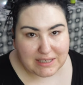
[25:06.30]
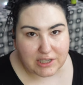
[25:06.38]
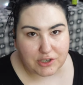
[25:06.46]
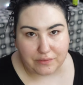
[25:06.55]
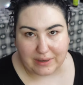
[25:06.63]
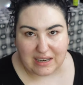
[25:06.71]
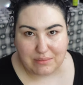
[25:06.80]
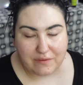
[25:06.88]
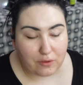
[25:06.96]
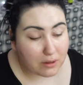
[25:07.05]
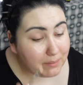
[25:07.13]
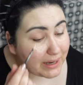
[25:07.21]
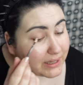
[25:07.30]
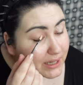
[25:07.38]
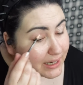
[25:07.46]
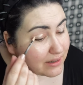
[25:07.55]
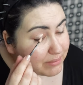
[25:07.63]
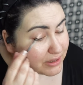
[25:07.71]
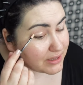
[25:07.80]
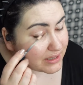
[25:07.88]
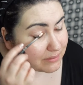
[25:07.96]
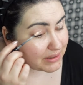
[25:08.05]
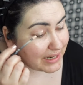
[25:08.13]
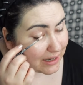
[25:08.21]
such a read before bed kind of
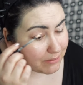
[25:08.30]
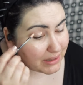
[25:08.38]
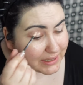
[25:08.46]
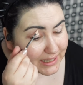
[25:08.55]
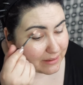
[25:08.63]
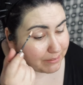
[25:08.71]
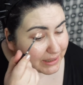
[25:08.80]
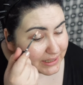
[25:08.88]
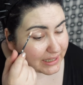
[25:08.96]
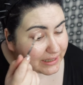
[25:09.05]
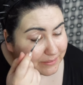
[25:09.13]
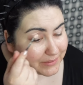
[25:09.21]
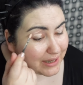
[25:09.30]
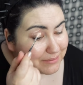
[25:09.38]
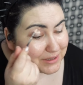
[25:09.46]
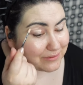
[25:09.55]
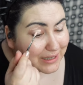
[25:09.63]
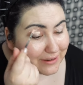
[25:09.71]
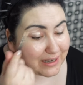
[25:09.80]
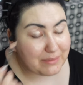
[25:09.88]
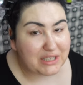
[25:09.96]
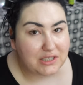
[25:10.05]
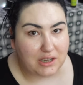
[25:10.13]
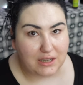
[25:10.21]
person, but now by the time bedtime comes around, I'm
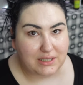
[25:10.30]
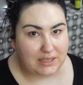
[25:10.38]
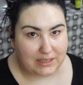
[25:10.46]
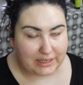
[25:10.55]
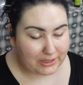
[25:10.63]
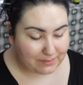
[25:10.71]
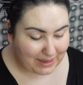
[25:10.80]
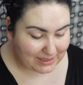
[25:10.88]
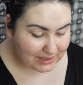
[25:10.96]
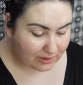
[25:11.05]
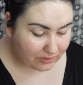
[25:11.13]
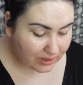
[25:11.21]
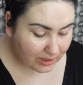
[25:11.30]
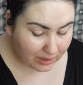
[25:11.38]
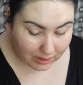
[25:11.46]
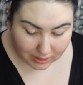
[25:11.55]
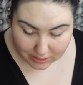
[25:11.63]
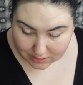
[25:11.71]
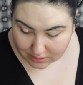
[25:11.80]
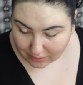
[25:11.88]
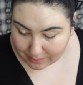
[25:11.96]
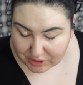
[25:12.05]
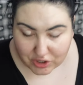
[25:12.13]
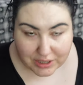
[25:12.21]
exhausted and I just pass out. So
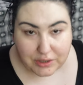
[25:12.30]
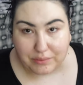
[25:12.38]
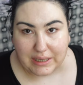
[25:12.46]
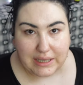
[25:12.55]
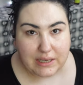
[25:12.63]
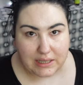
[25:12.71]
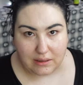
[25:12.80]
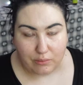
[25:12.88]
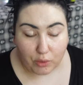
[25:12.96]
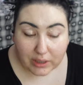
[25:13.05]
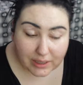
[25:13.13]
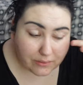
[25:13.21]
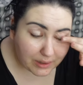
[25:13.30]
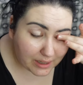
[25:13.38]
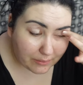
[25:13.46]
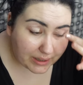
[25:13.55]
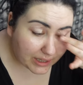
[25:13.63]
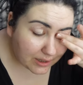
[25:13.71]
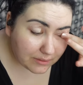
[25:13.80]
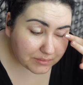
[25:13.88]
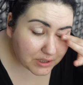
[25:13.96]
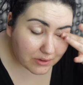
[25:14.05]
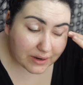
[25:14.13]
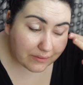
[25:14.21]
I've been trying to read in the morning when I wake up.
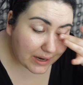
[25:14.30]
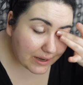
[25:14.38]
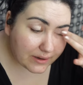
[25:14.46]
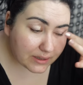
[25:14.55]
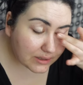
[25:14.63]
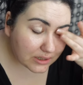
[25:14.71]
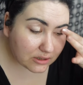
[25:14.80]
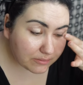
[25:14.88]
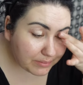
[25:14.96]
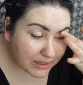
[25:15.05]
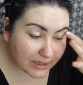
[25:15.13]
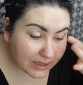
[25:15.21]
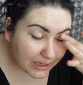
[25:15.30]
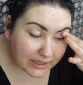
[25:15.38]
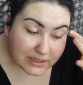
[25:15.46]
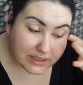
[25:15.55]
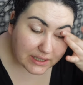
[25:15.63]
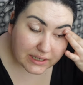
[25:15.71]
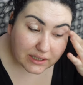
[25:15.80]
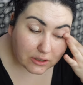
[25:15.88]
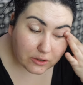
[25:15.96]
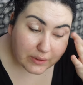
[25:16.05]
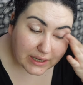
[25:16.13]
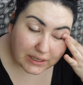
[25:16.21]
So I read a little bit. I did a
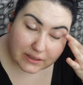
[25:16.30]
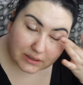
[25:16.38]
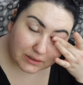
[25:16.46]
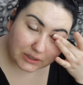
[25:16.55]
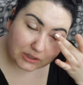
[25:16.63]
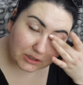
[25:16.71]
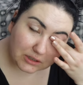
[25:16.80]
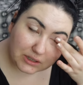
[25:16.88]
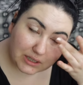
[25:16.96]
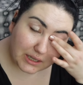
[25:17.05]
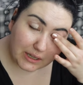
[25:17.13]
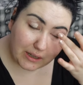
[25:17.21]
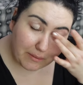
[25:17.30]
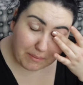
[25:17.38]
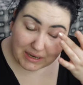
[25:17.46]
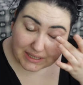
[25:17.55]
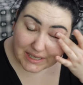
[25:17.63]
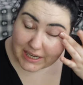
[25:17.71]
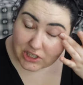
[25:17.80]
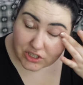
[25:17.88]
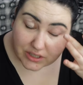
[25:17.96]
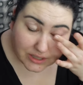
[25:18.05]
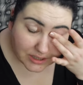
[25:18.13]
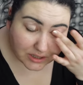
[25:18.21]
quick little
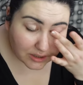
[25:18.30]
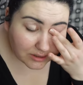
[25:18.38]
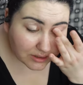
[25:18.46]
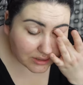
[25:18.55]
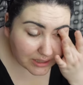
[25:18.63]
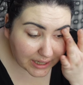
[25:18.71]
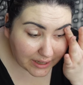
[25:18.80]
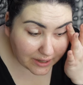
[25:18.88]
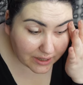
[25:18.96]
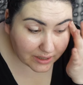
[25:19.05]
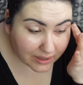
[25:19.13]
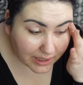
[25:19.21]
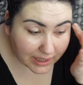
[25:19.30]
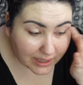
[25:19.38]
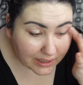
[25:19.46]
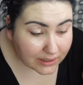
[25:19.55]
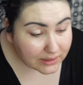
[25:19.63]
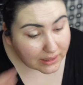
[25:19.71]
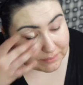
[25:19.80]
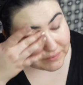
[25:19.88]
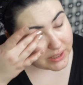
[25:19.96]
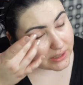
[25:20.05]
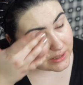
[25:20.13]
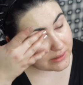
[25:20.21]
meditation to start the day, and I'm
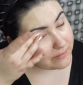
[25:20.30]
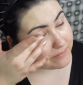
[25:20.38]
feeling